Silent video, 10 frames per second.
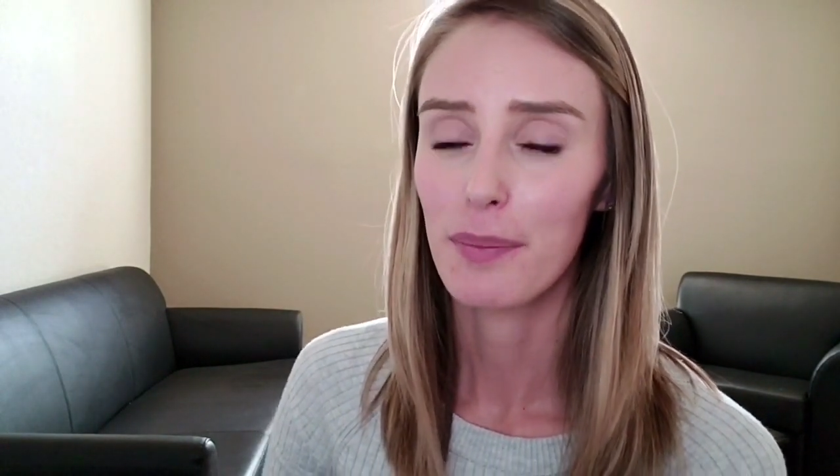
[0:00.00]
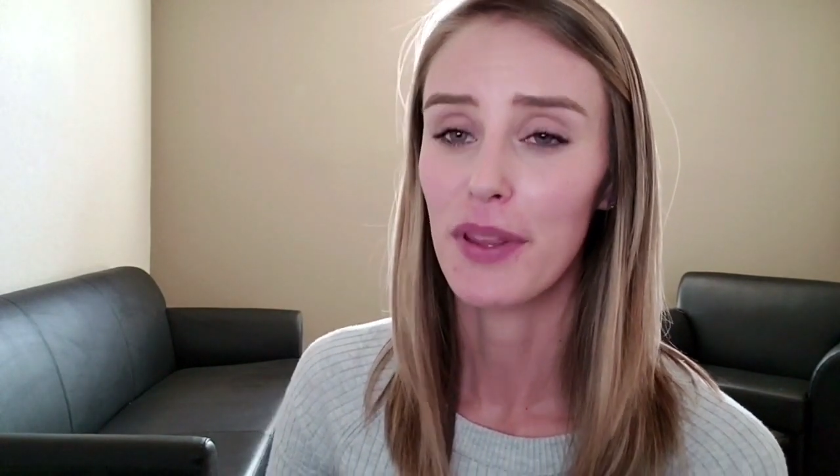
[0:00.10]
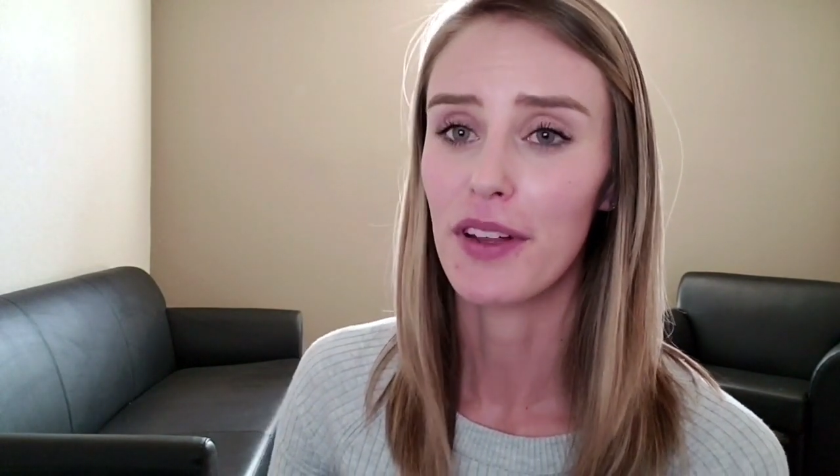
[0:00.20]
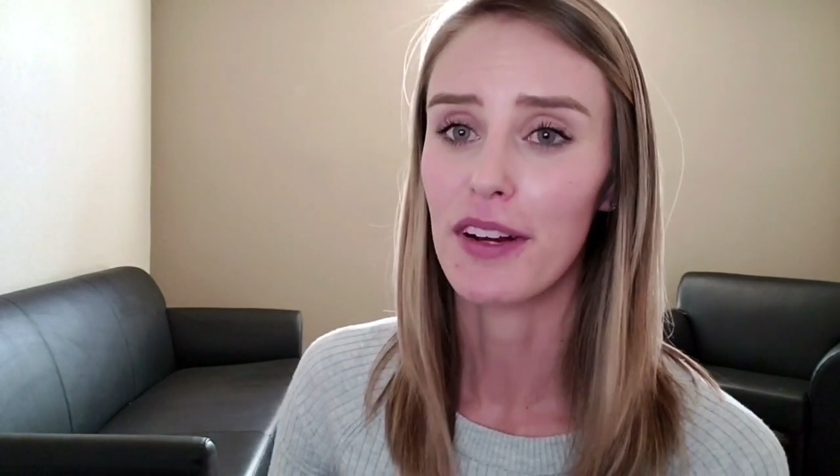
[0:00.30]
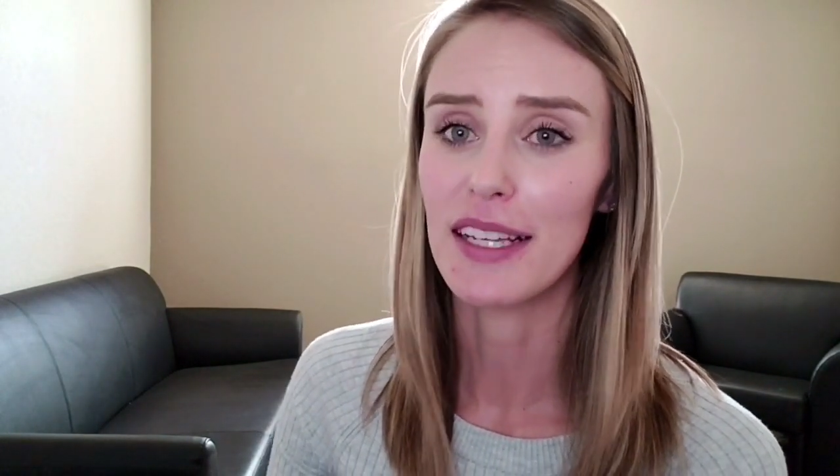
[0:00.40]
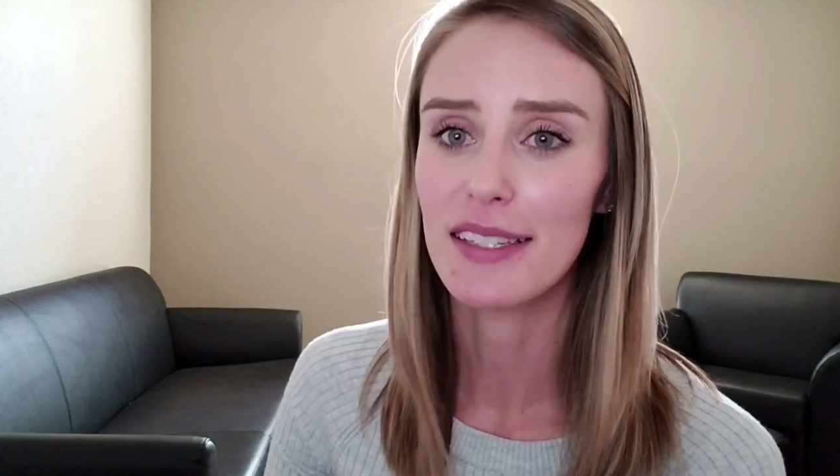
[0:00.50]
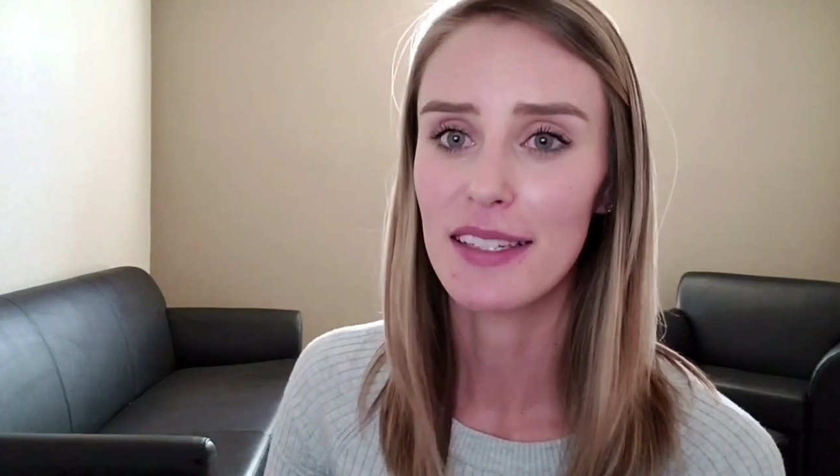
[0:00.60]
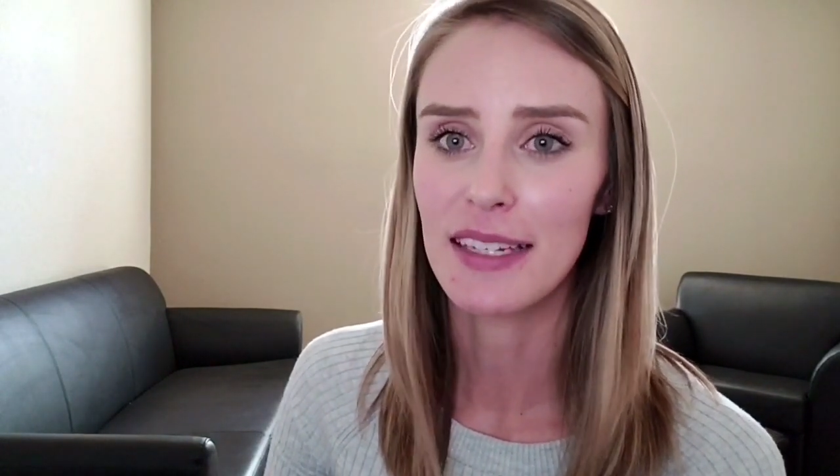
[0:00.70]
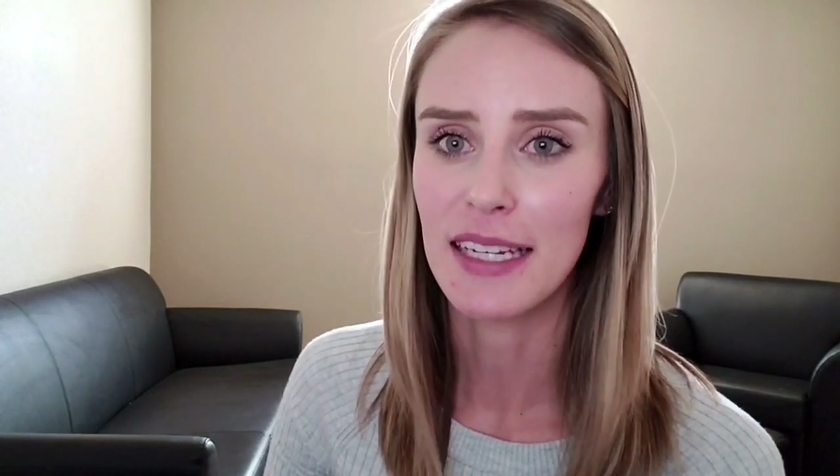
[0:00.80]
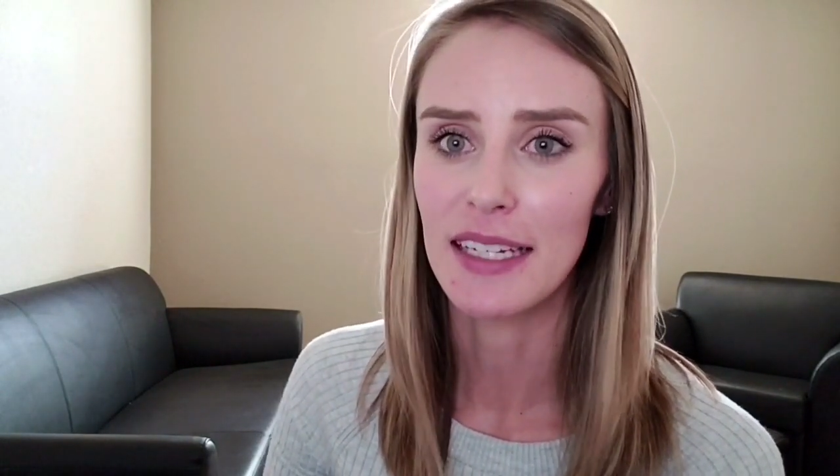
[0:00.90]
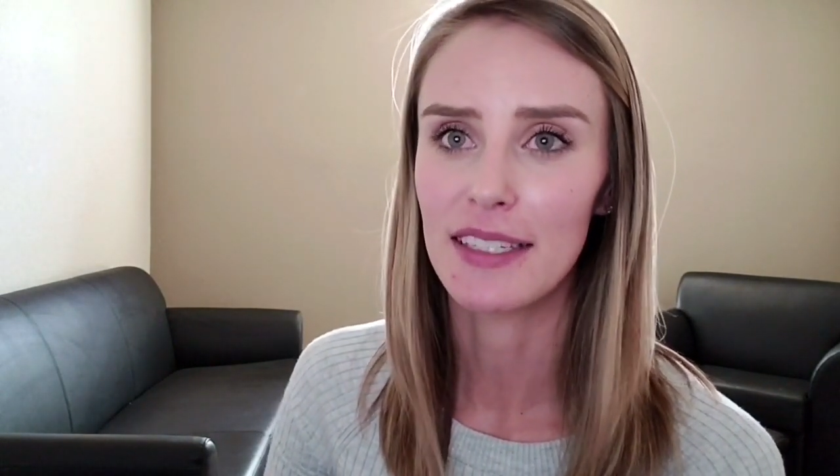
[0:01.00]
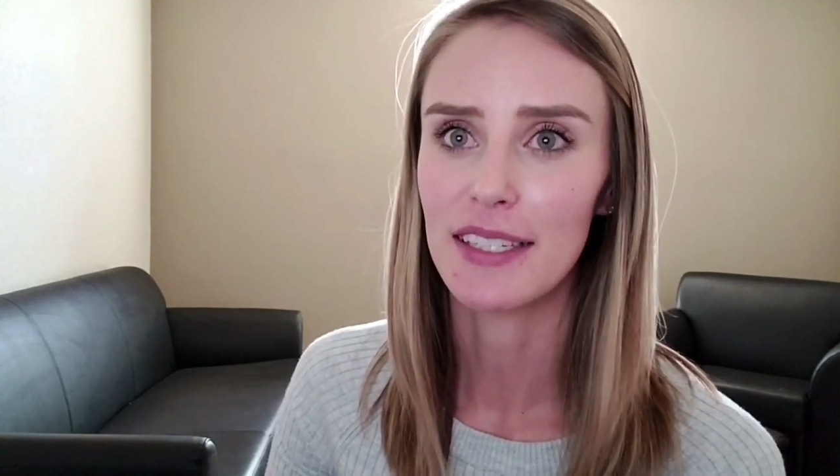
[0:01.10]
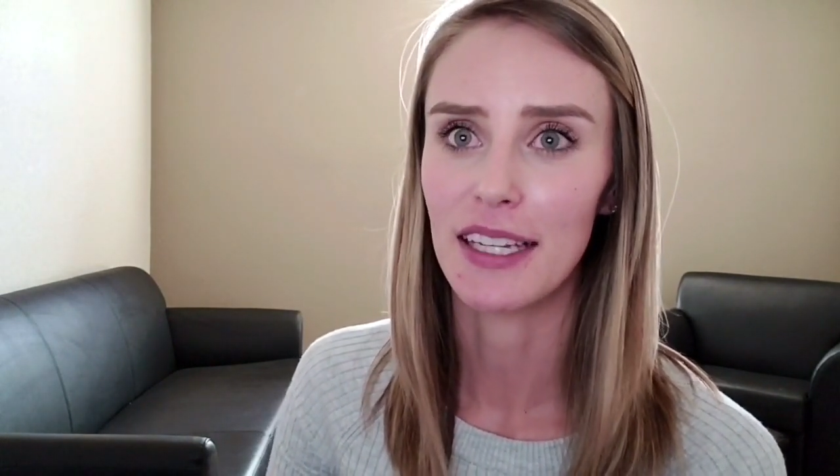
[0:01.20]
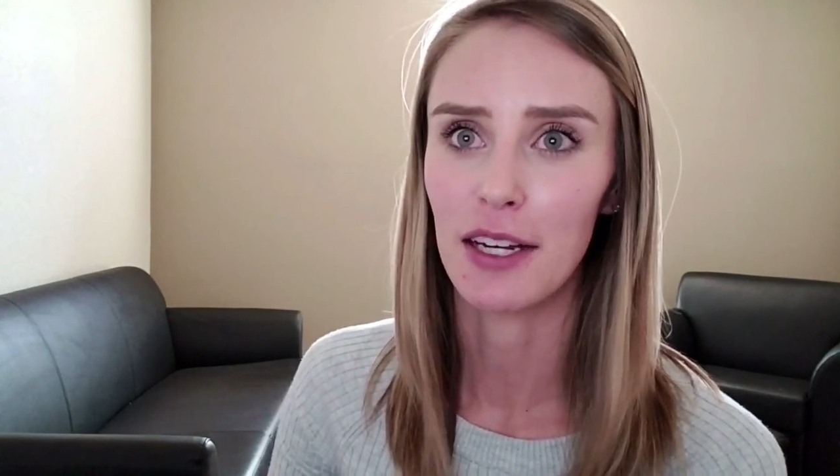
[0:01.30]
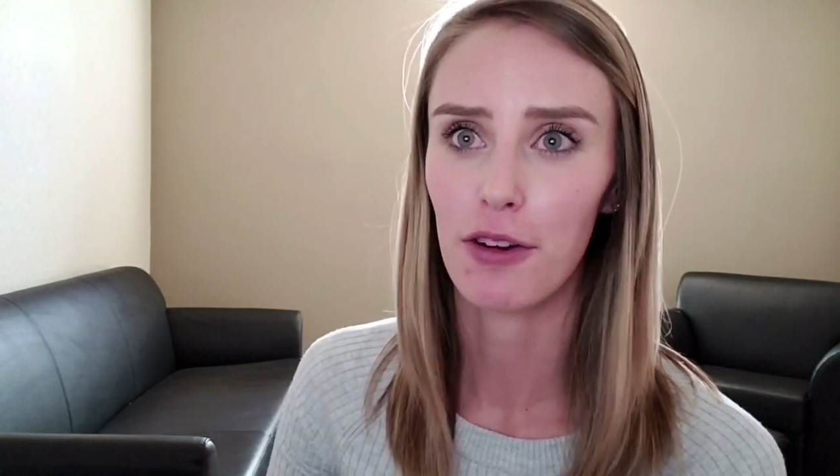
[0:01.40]
But there is a need
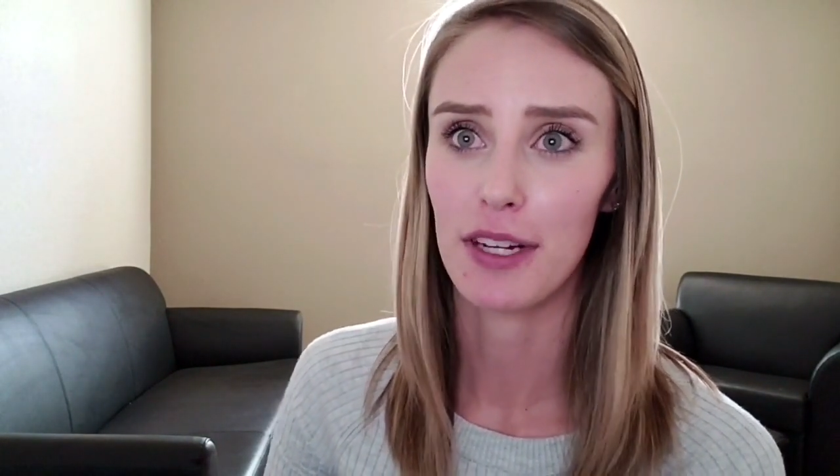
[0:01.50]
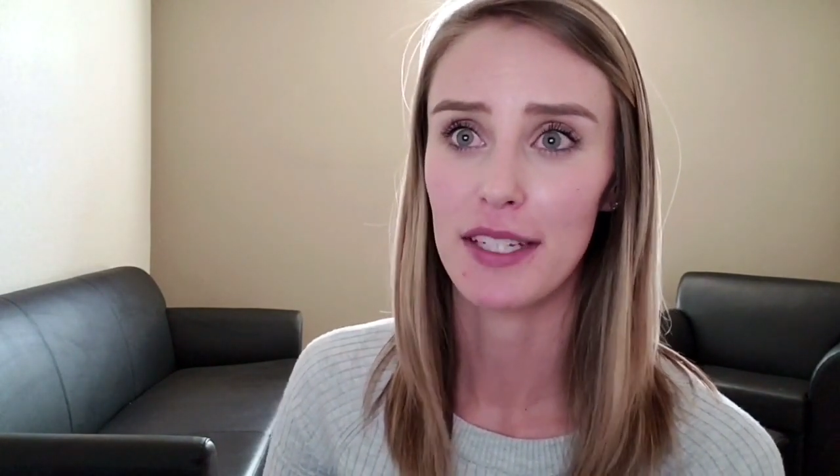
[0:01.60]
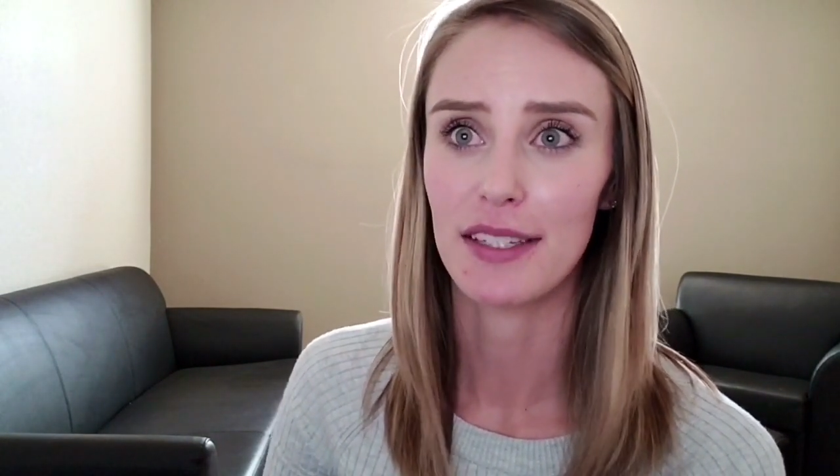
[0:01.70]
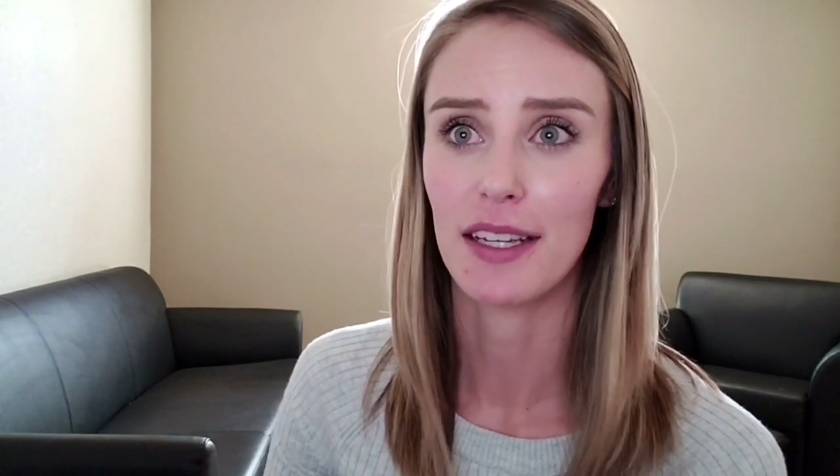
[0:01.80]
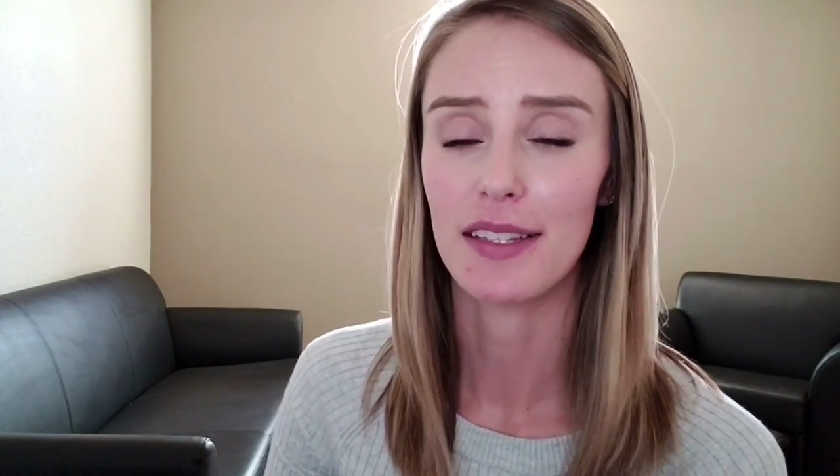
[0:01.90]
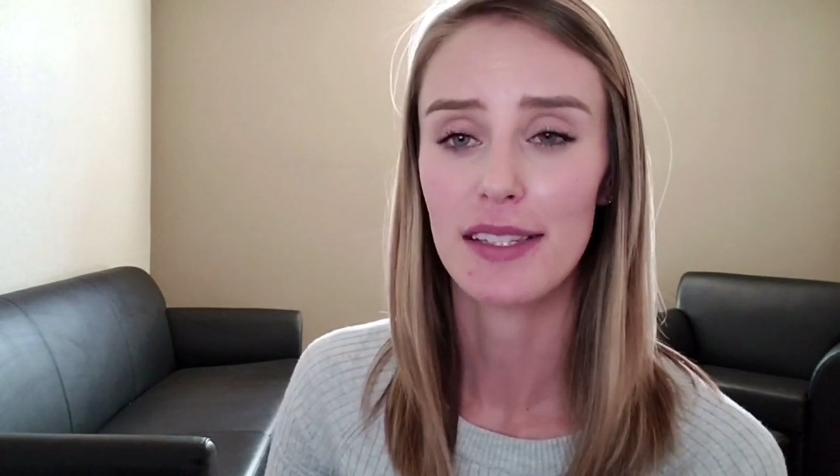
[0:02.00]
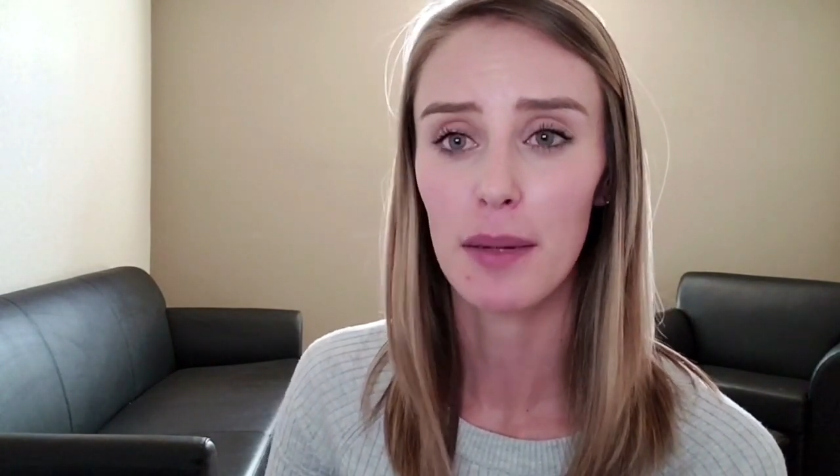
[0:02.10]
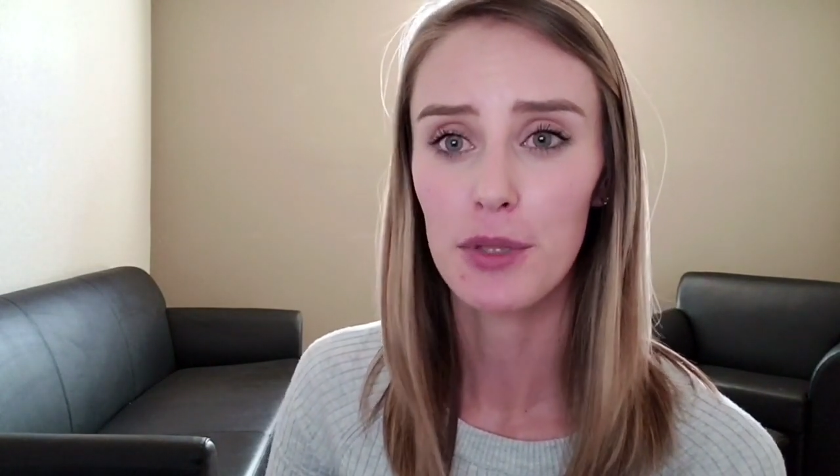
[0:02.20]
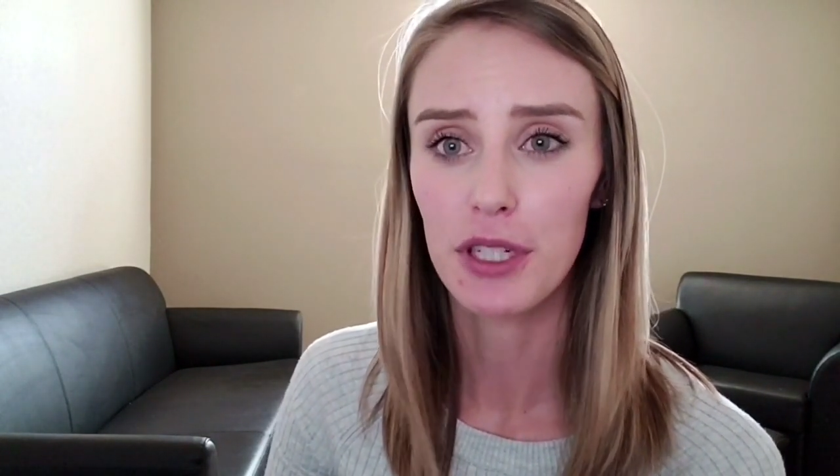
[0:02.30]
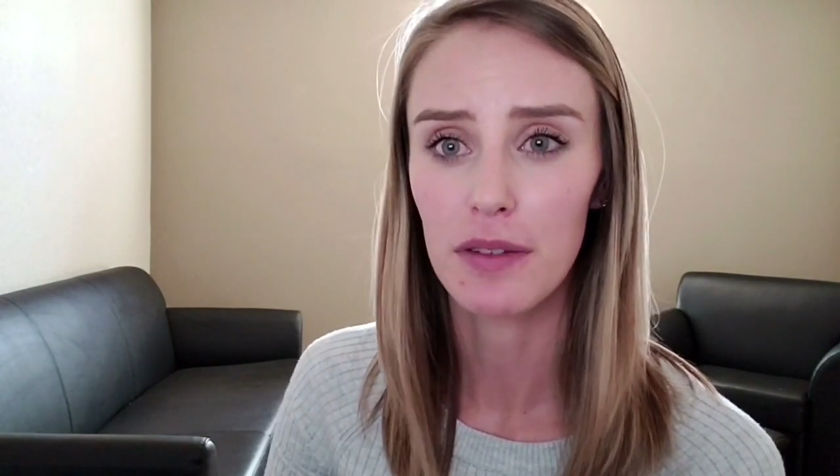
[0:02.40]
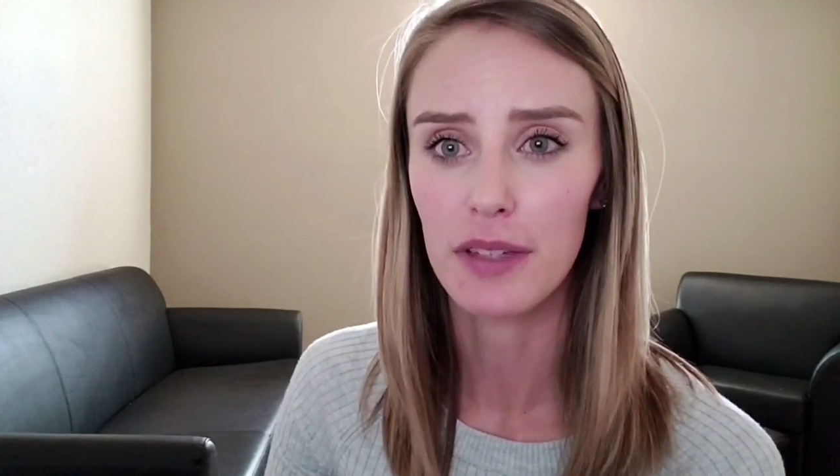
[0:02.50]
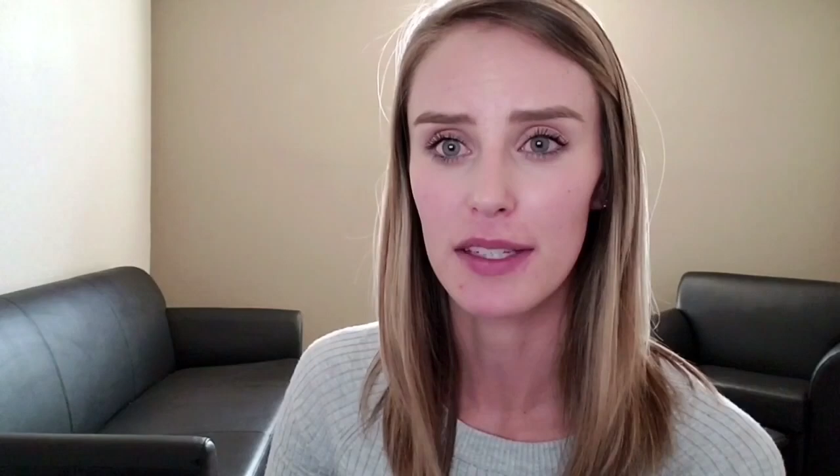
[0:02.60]
to increase the consumption of